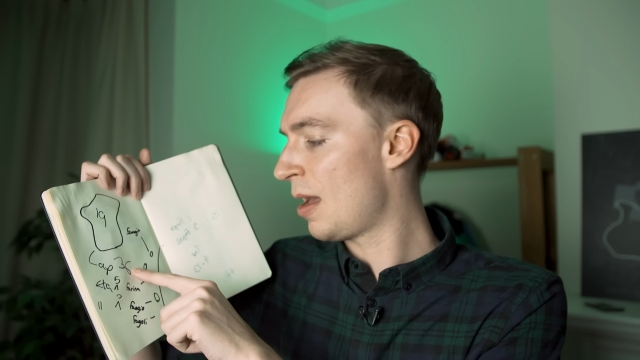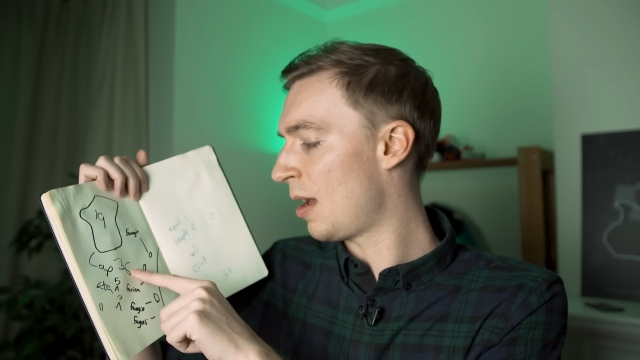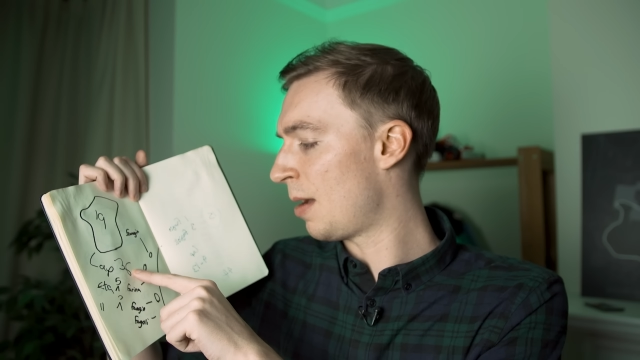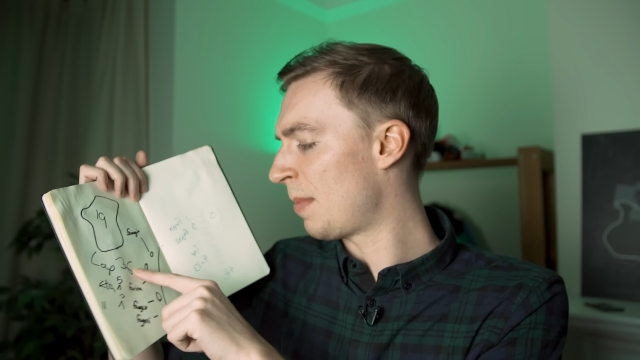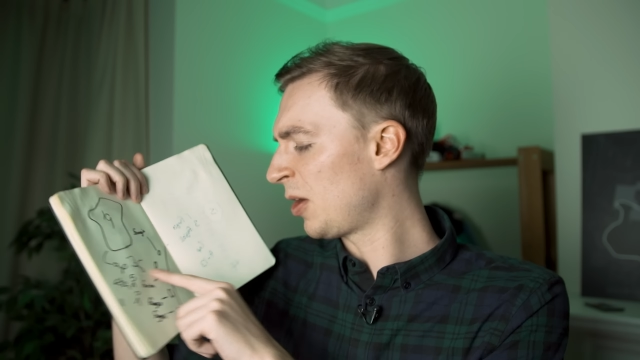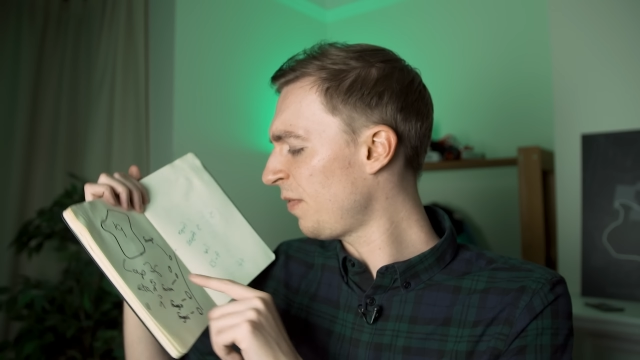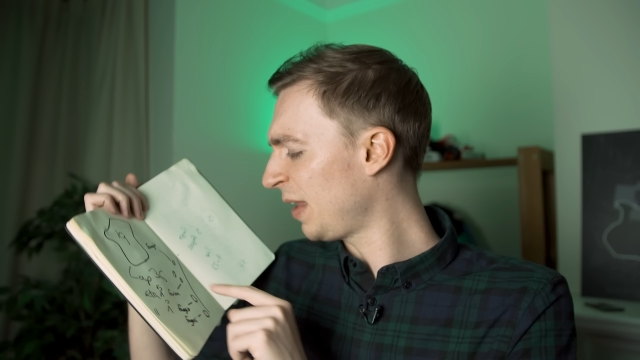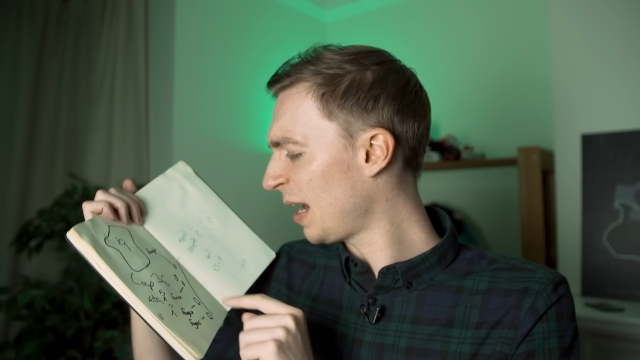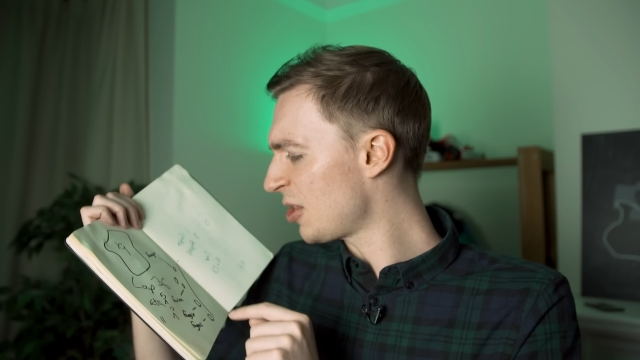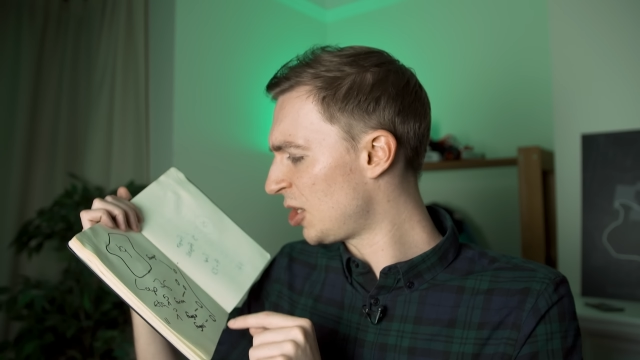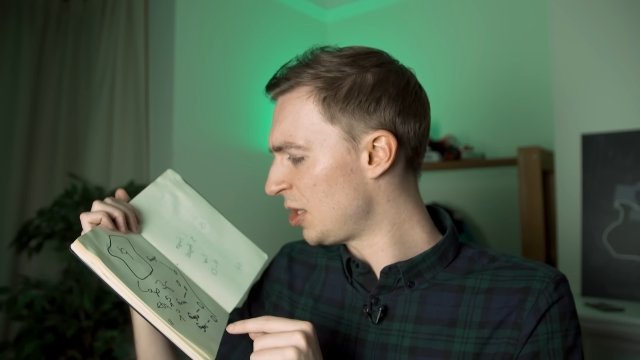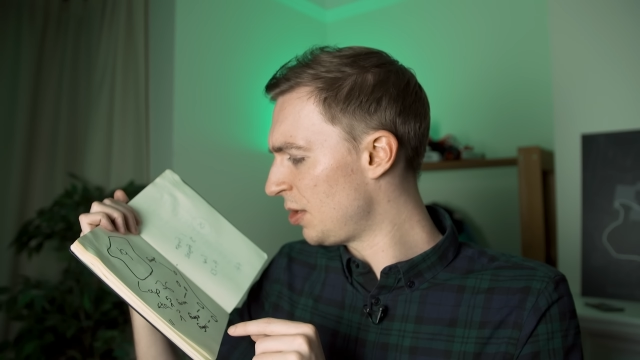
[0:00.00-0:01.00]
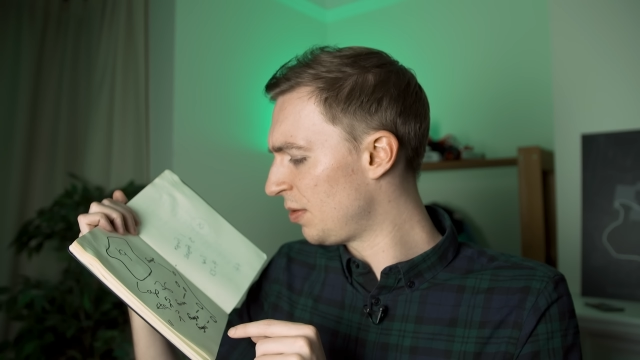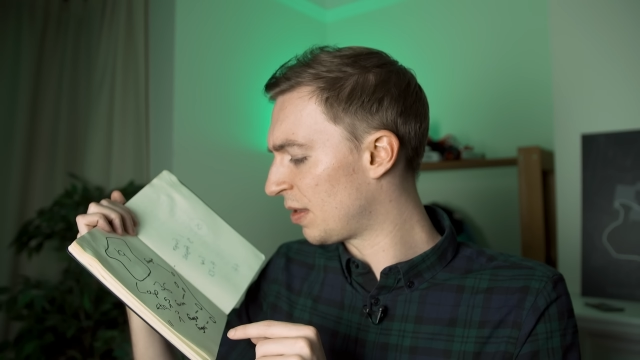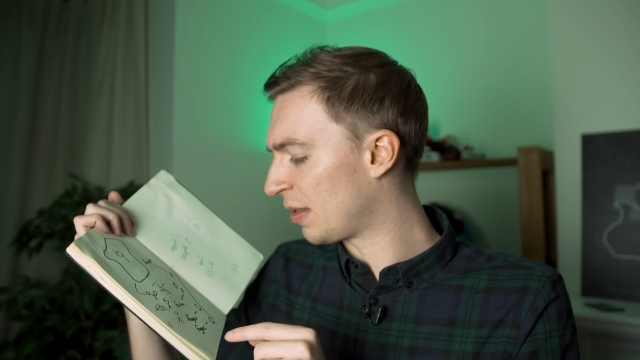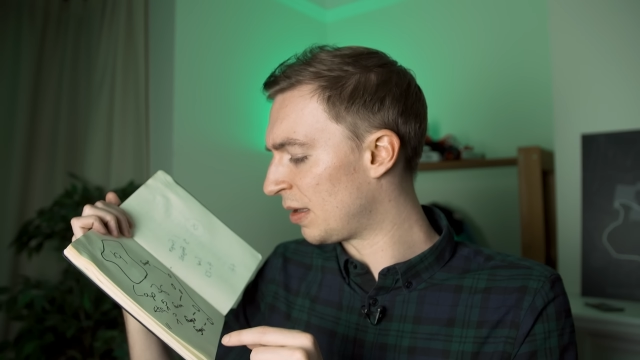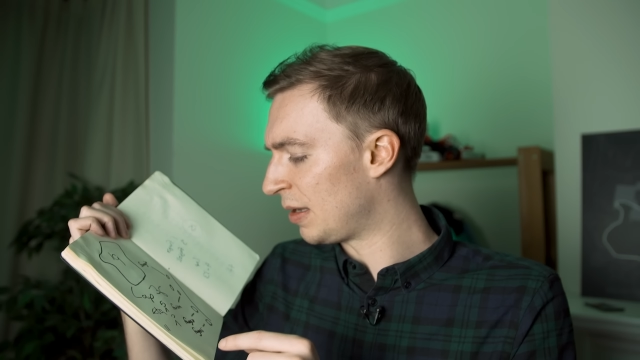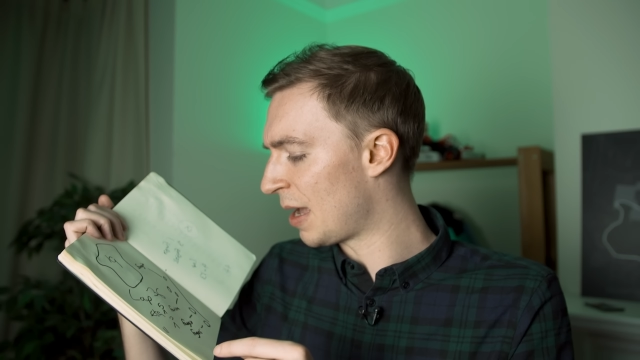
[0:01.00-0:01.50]
I don't think I actually used
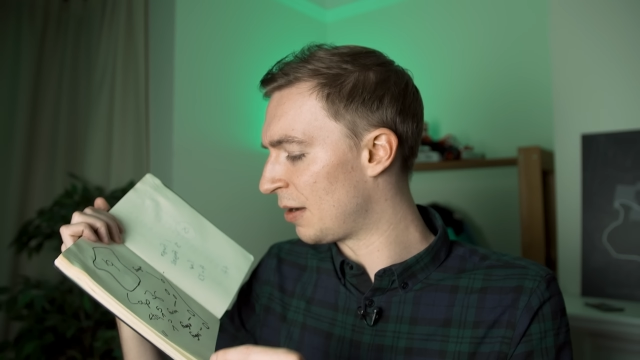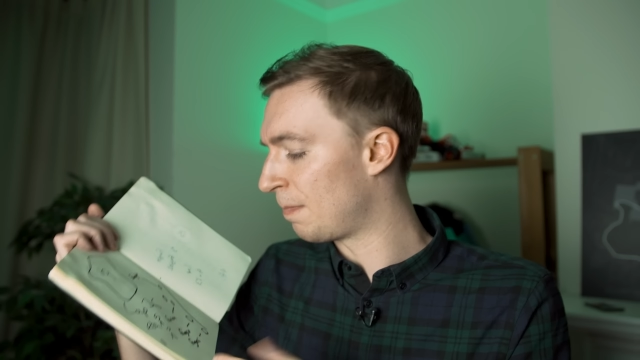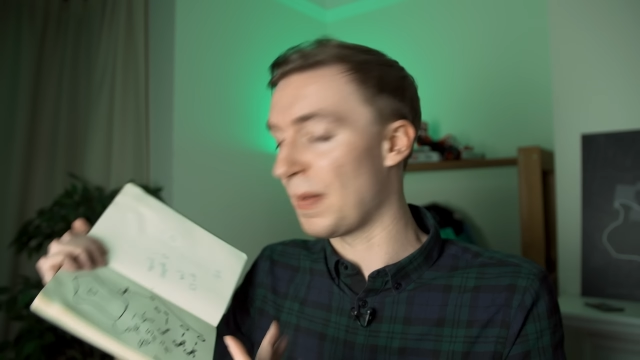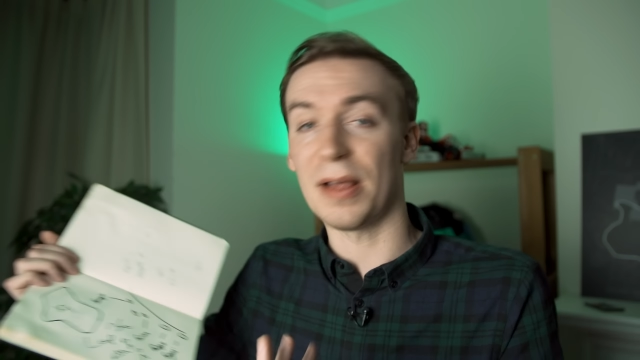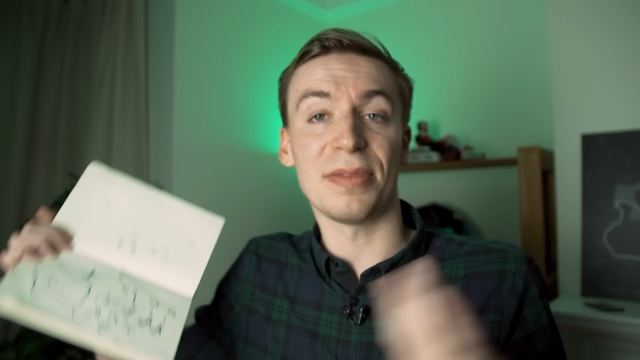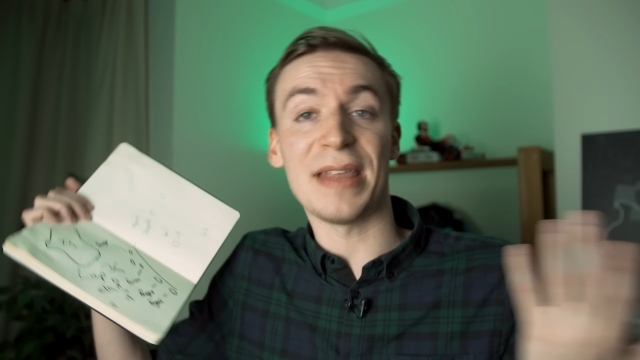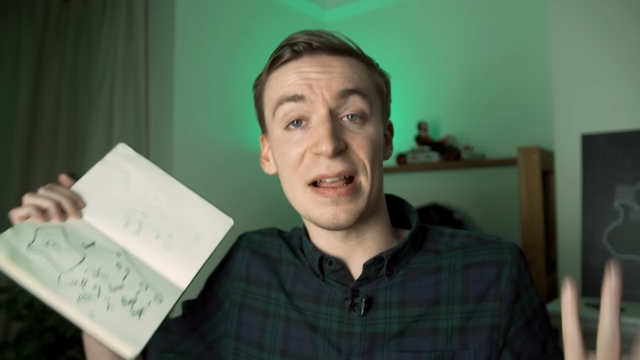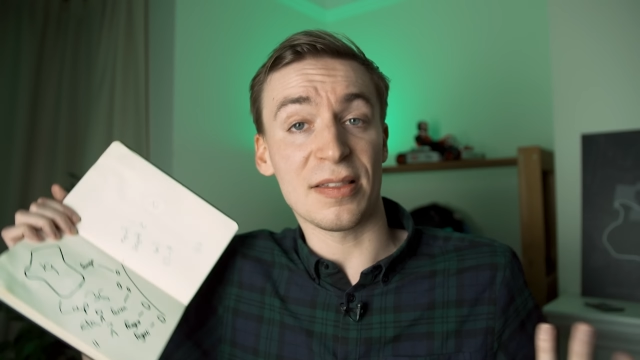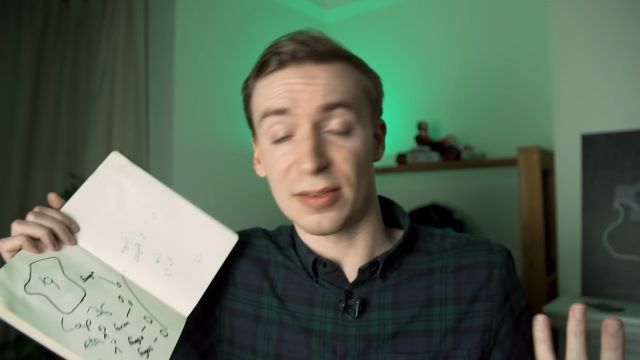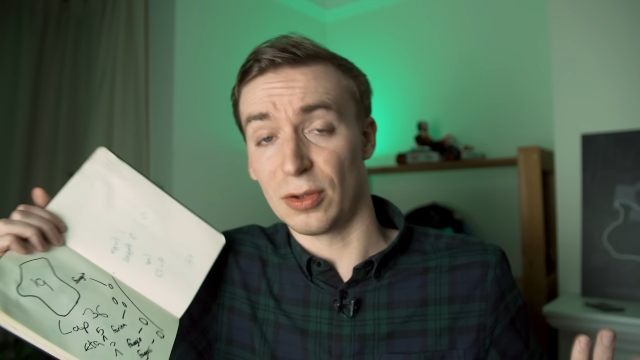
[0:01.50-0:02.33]
this in the end, but that's